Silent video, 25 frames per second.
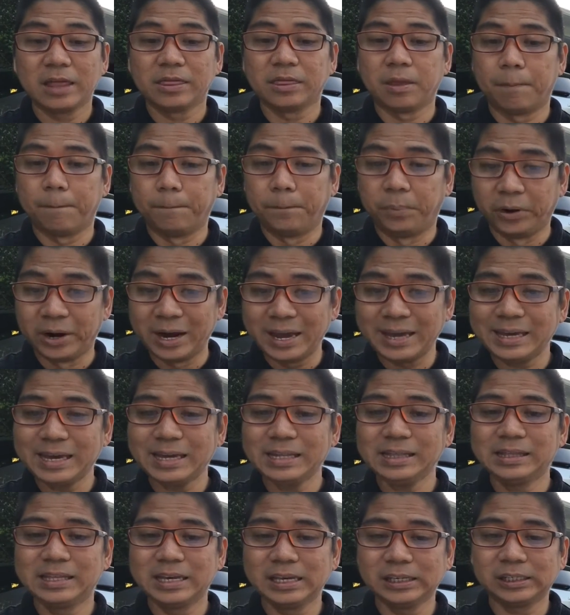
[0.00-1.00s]
the
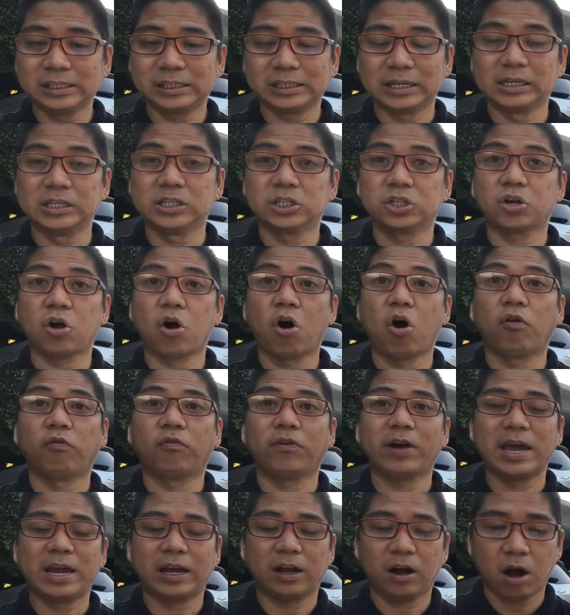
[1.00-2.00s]
braking distance
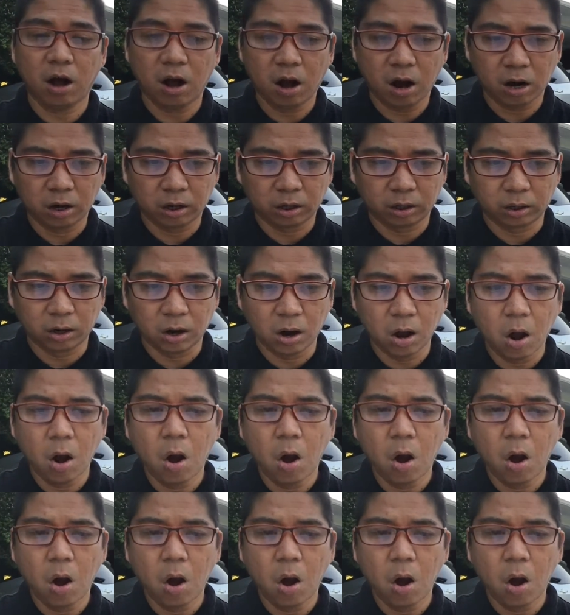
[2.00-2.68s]
of a car.